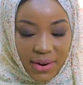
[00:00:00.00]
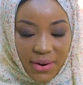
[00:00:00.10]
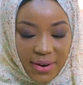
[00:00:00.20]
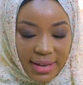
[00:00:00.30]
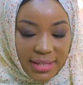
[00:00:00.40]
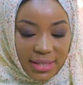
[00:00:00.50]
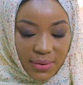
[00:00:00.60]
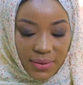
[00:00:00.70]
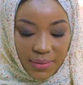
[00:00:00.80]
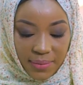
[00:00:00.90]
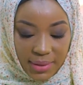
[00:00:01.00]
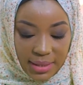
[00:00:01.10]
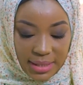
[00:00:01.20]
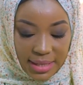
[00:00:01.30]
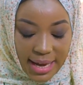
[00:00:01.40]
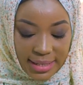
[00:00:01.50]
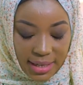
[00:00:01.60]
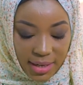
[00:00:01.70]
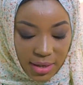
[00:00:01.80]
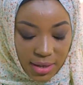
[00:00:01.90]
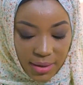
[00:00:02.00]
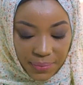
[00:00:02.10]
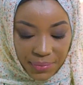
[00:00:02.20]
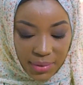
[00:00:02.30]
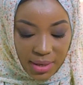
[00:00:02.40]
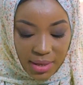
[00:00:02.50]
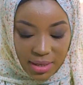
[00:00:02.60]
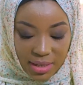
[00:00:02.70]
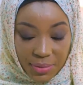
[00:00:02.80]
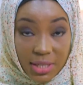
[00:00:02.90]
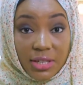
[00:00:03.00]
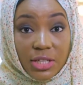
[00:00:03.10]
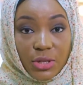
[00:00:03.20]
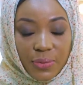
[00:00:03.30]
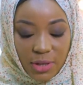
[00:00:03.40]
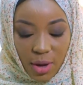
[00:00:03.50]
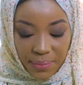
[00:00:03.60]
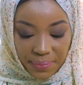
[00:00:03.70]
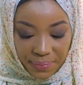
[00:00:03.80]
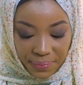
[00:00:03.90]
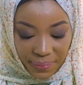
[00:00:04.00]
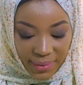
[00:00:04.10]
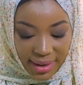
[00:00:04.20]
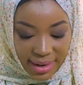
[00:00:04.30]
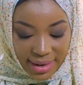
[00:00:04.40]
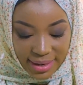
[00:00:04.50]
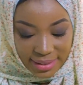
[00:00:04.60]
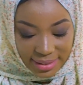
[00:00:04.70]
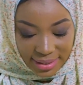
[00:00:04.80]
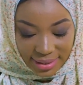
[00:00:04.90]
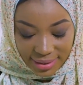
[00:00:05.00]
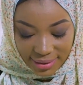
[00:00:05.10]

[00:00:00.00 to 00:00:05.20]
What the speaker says: All right, so this is nice and good. So I'm just going to scoop some in it.